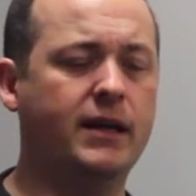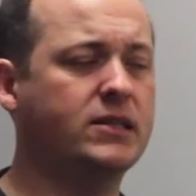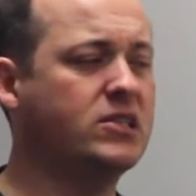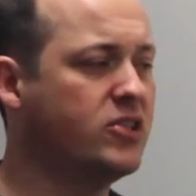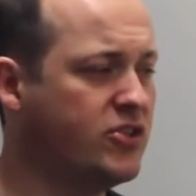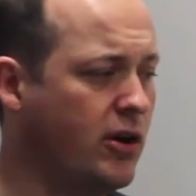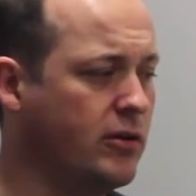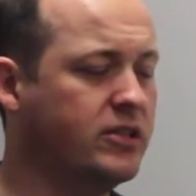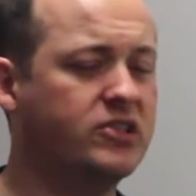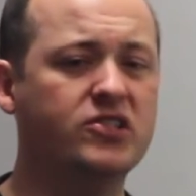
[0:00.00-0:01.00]
okay? It's
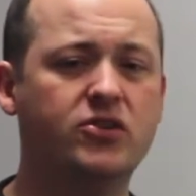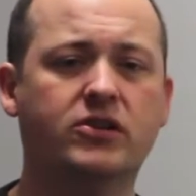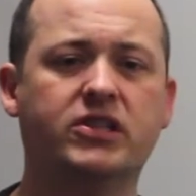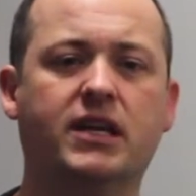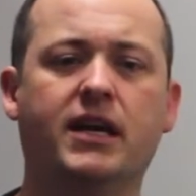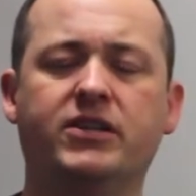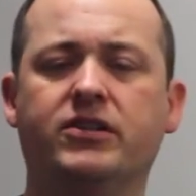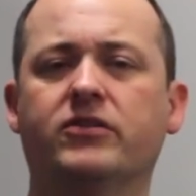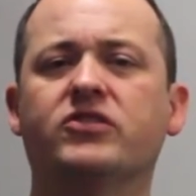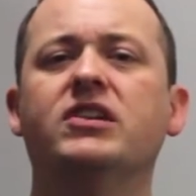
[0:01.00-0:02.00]
assault, it's
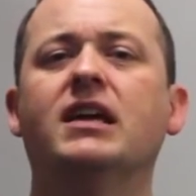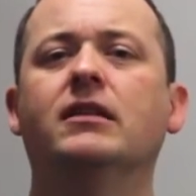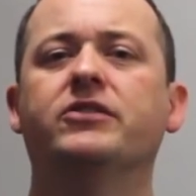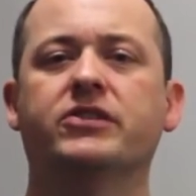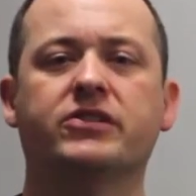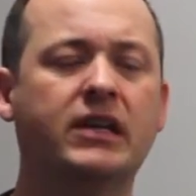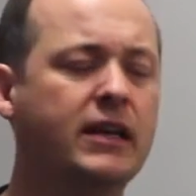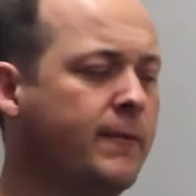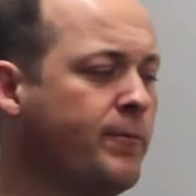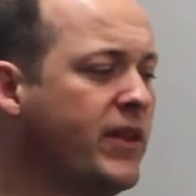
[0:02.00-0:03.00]
intoxication, it's
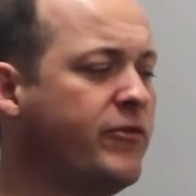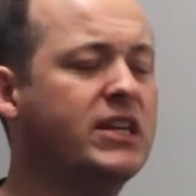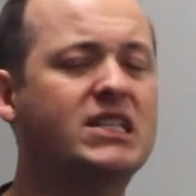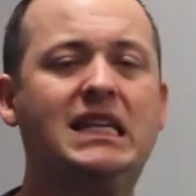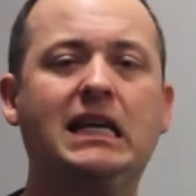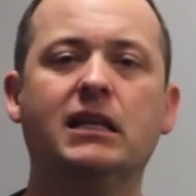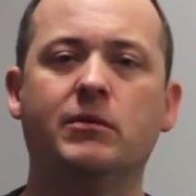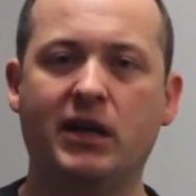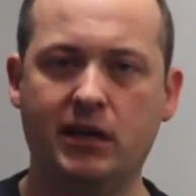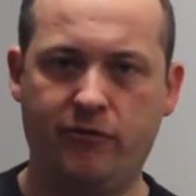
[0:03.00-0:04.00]
negligence. If they're
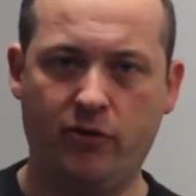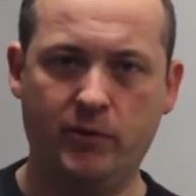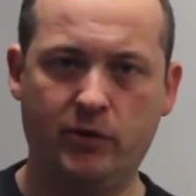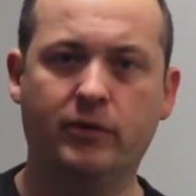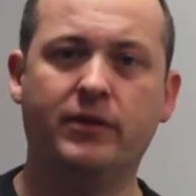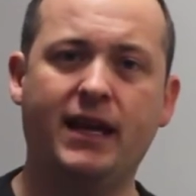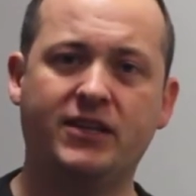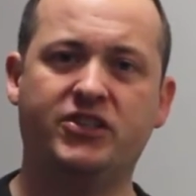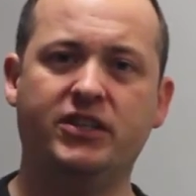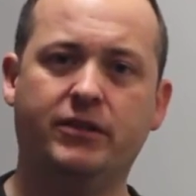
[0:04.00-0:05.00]
stealing money from you,
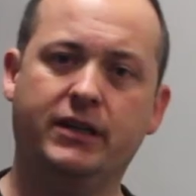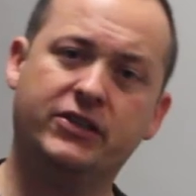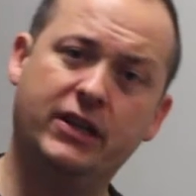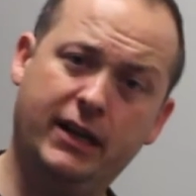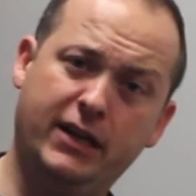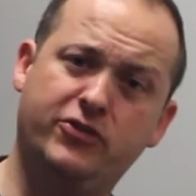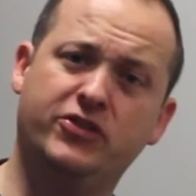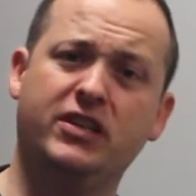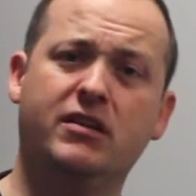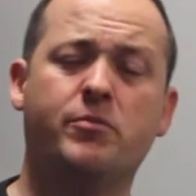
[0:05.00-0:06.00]
that's serious. An
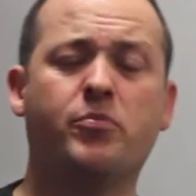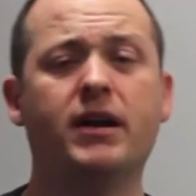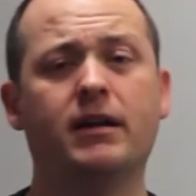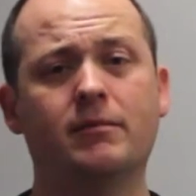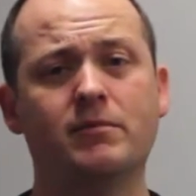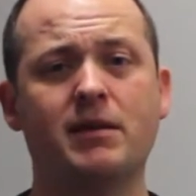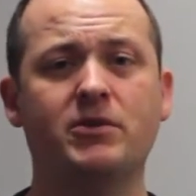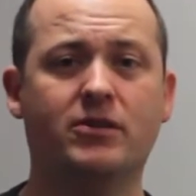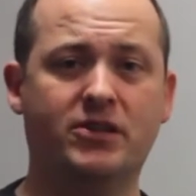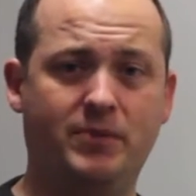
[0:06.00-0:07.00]
extra cigarette break,
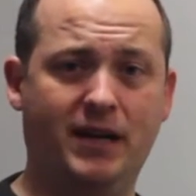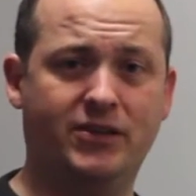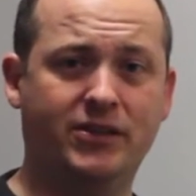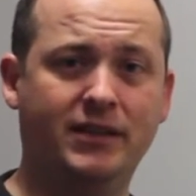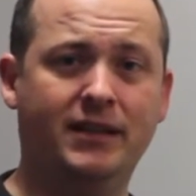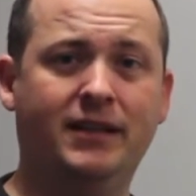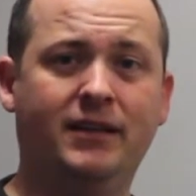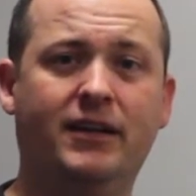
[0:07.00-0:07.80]
maybe not as much.